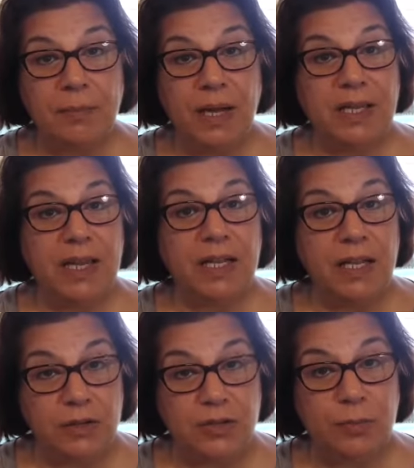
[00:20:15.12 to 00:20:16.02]
that they
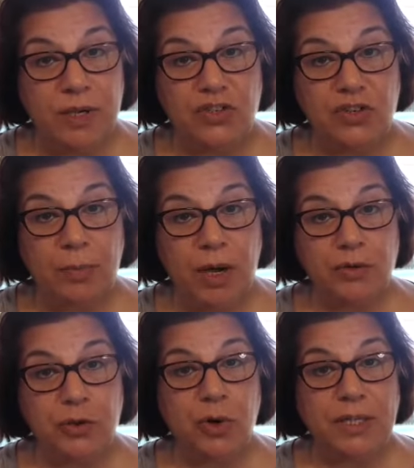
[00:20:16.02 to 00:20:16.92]
care so much
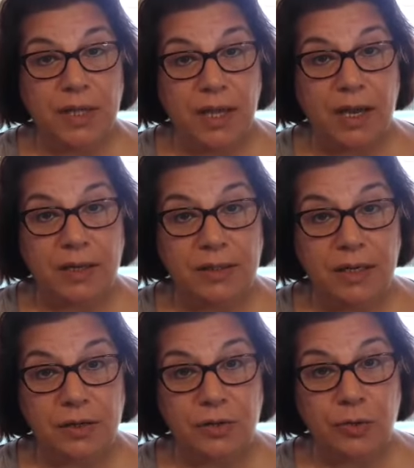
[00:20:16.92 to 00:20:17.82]
about you and they are
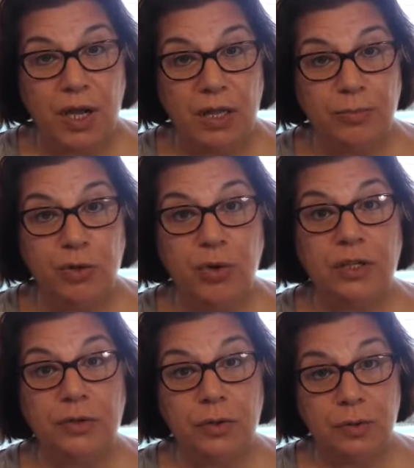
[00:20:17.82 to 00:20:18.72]
there to help you
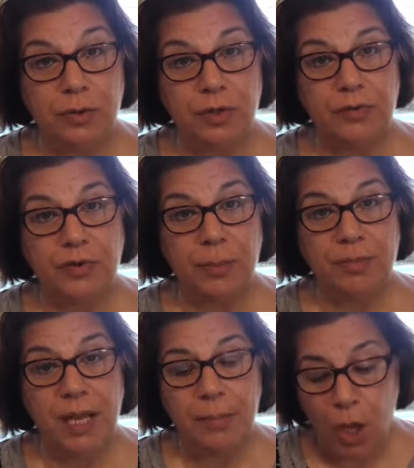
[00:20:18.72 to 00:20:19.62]
and you learn
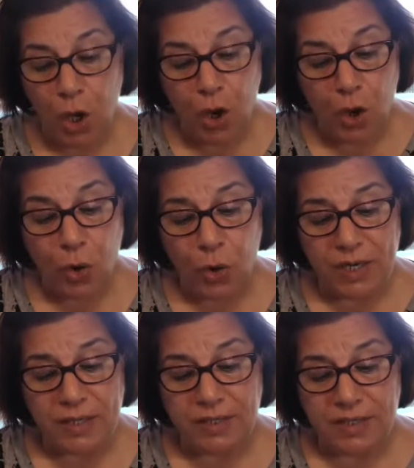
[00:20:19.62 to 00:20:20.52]
from them,
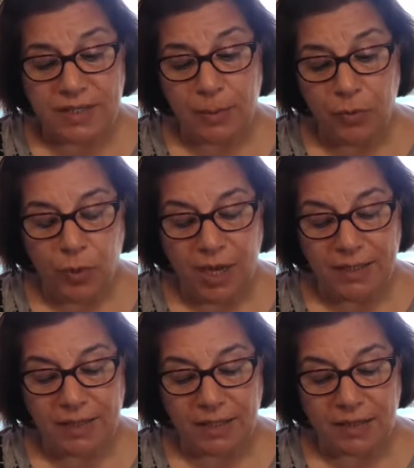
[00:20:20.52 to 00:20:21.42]
or it is
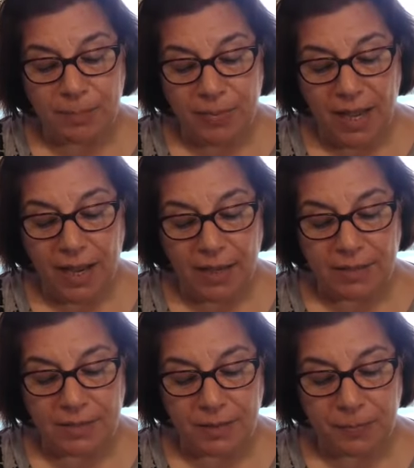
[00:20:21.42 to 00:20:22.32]
someone that
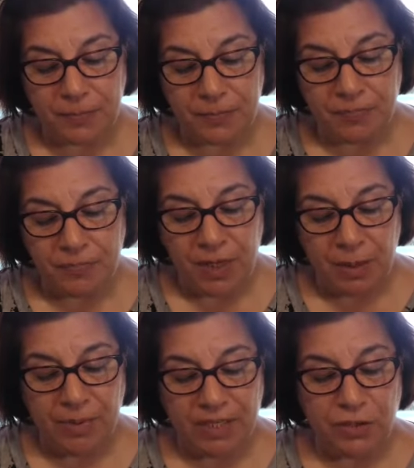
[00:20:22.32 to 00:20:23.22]
passed,
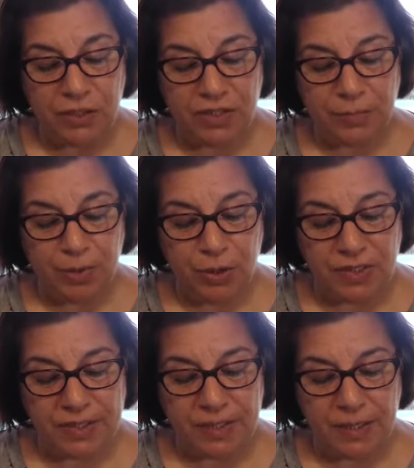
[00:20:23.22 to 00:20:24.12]
but this
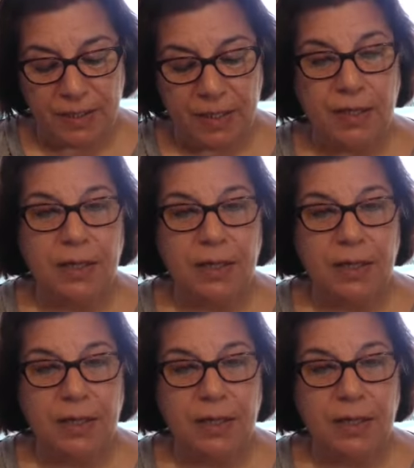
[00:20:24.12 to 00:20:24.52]
person